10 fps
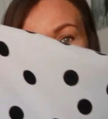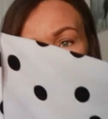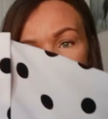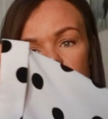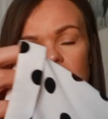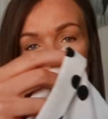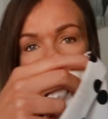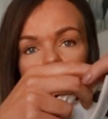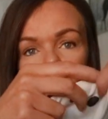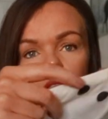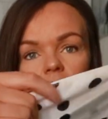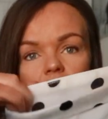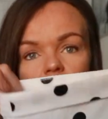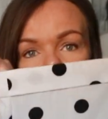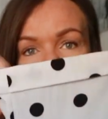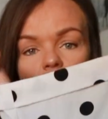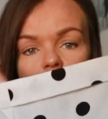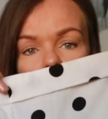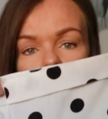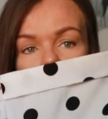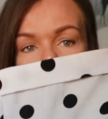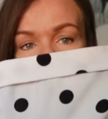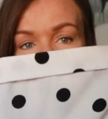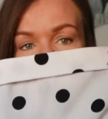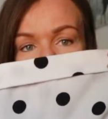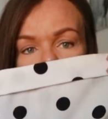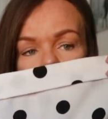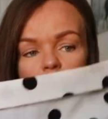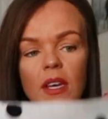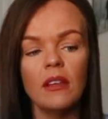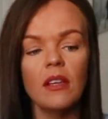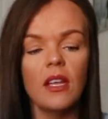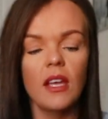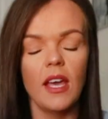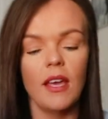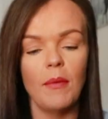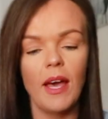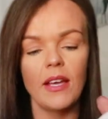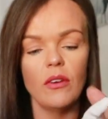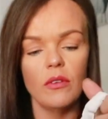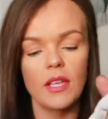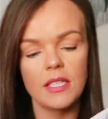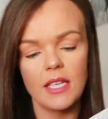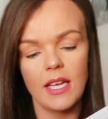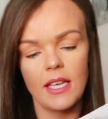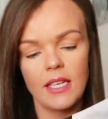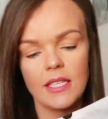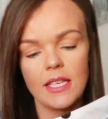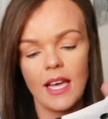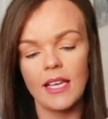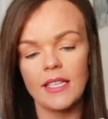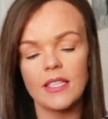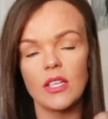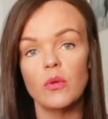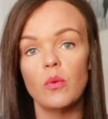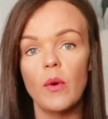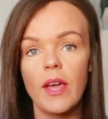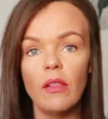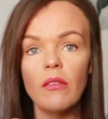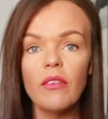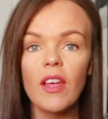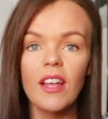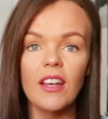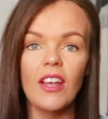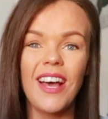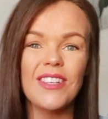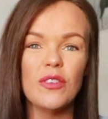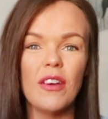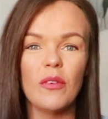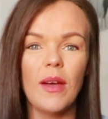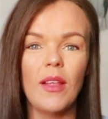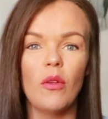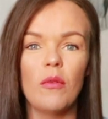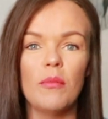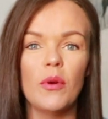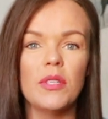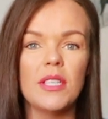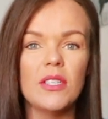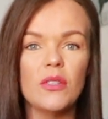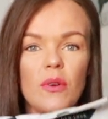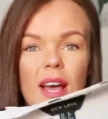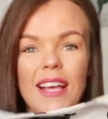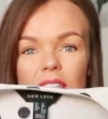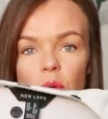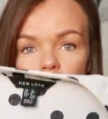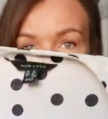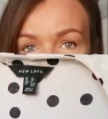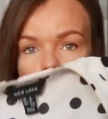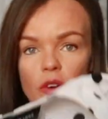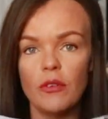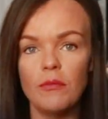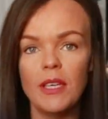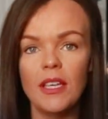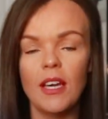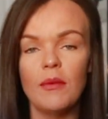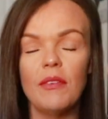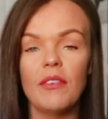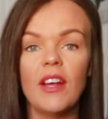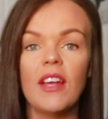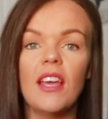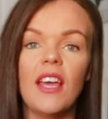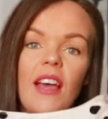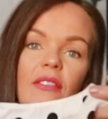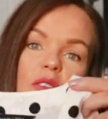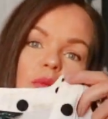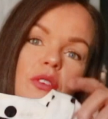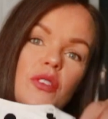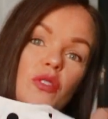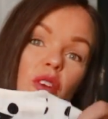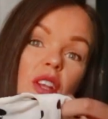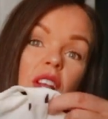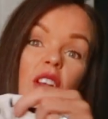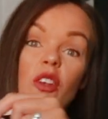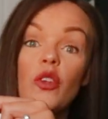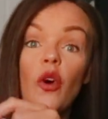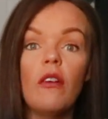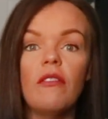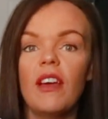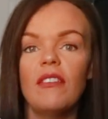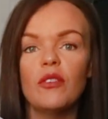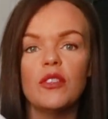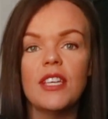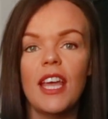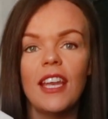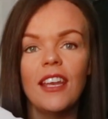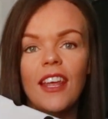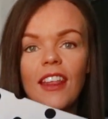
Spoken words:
little sleeve with a turn up on the sleeve as well. I got this in a size 12. Now I do have quite a long body, so it is quite short on me. However, if you were just sort of not 5'10",